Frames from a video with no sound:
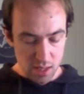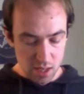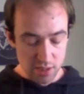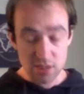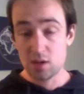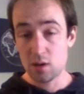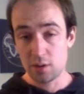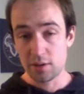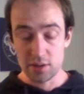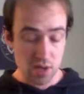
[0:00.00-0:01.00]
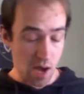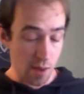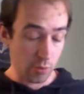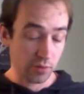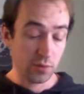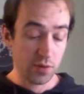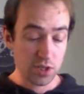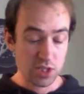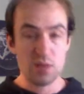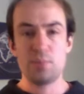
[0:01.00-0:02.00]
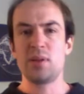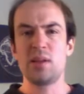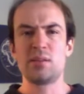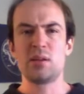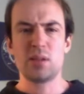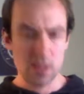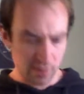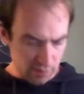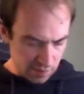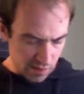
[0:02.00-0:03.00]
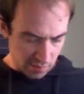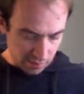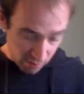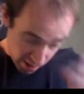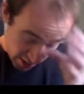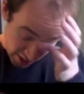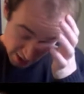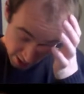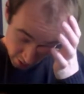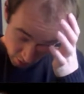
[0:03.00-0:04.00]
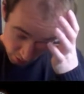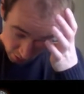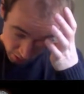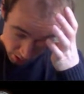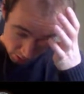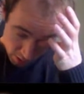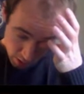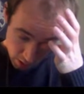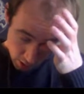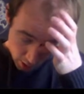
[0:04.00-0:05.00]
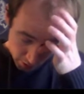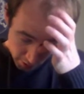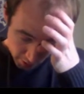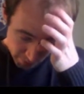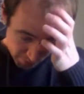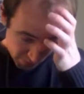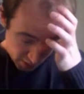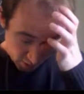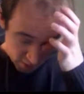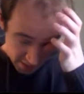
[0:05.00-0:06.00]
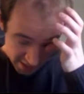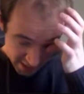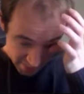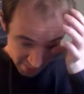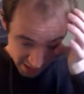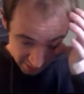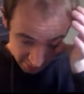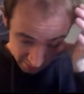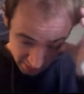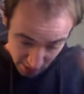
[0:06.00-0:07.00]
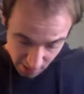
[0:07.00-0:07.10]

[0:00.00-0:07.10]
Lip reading: I didn't know it at the time, it was a fresh hit, but there's a Tesla farm surrounding the town hall as well. Although, looking at the base,